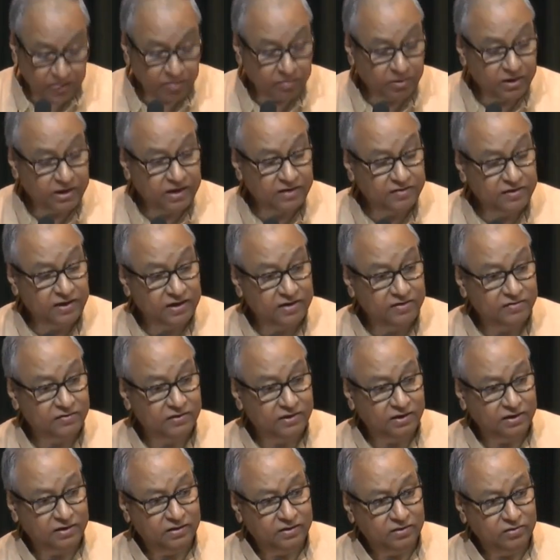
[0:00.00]
But as I
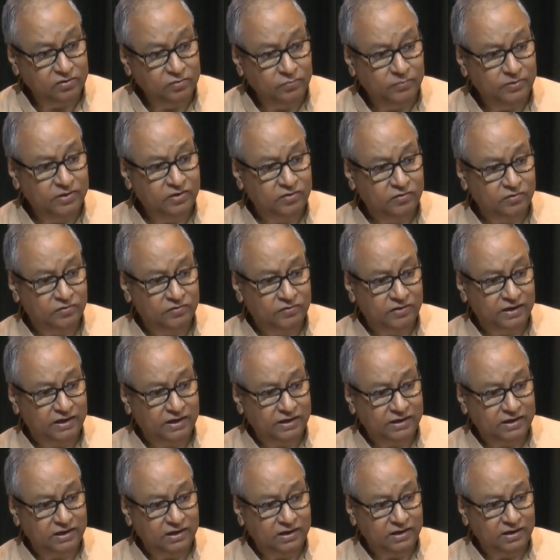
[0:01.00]
said, human
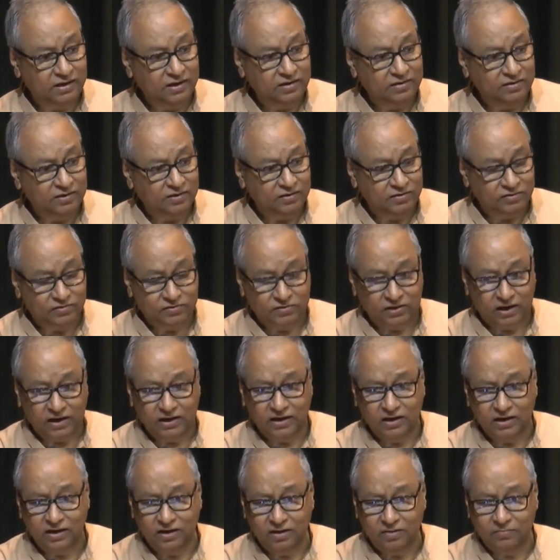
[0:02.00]
society is a
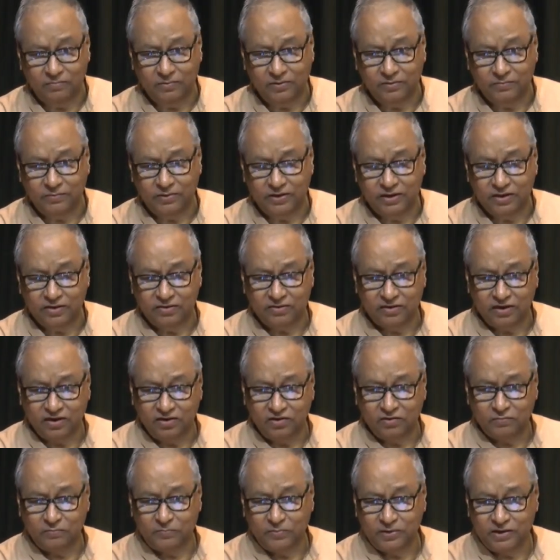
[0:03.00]
struggle between
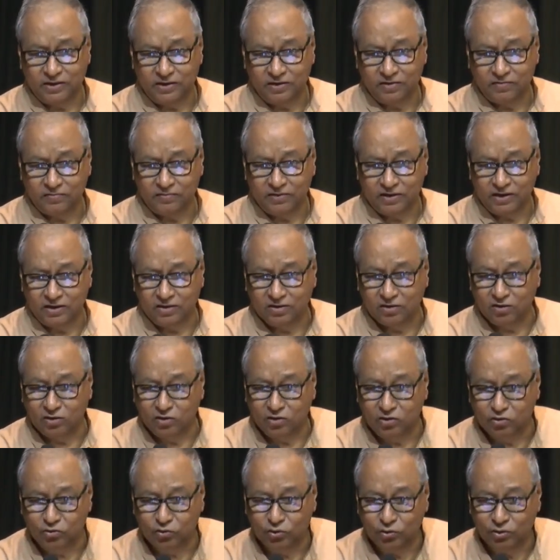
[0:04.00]
transparency and
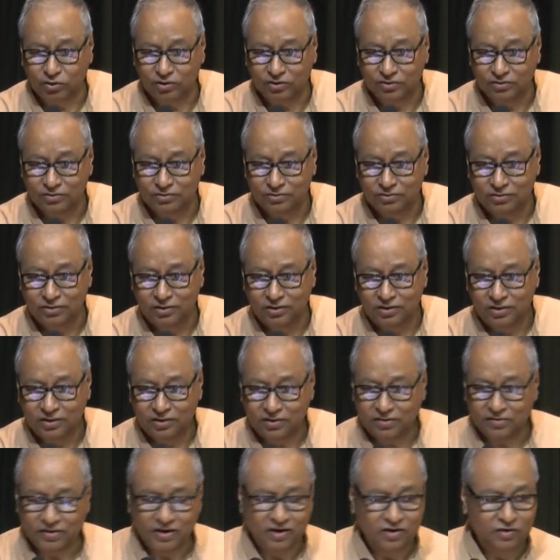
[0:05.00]
control.
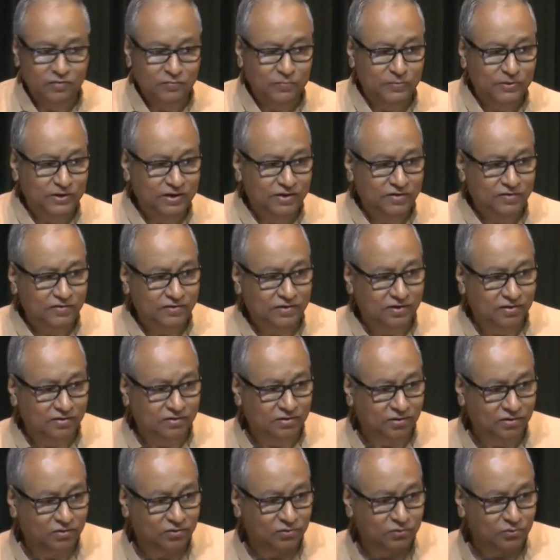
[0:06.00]
Transparency and
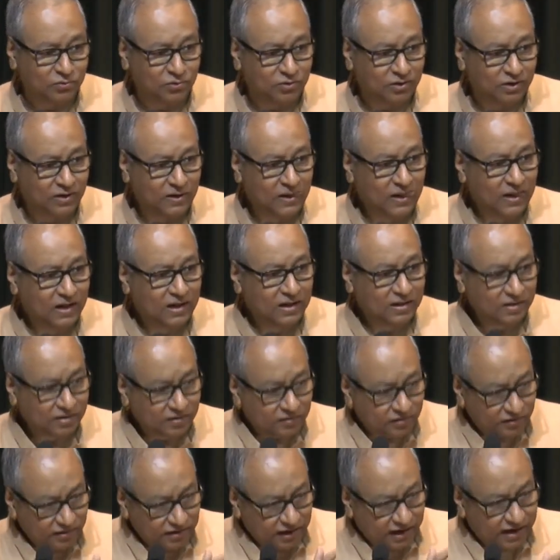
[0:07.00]
control.
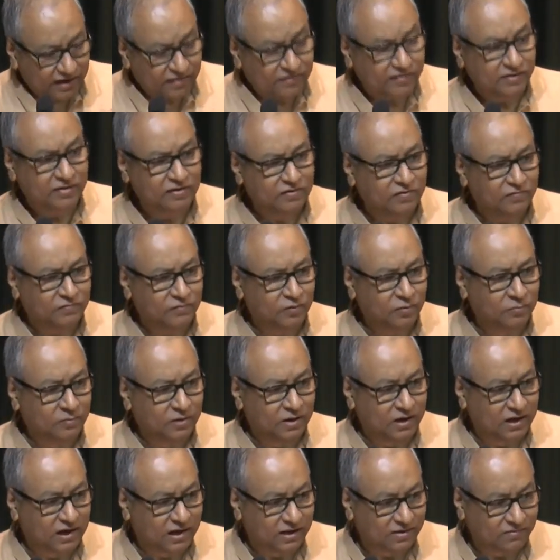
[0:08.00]
This is the essence of
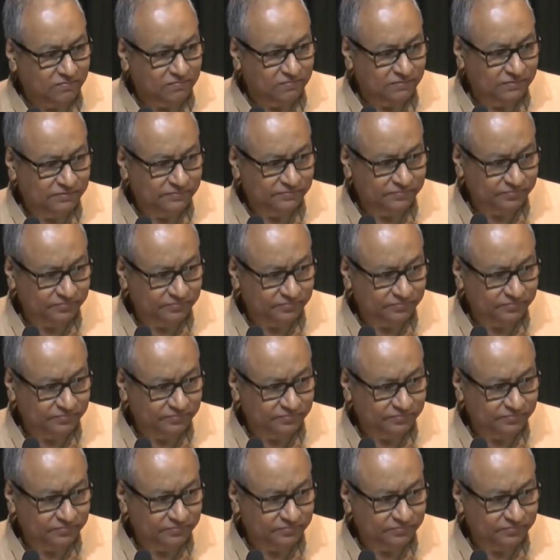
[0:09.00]
human life.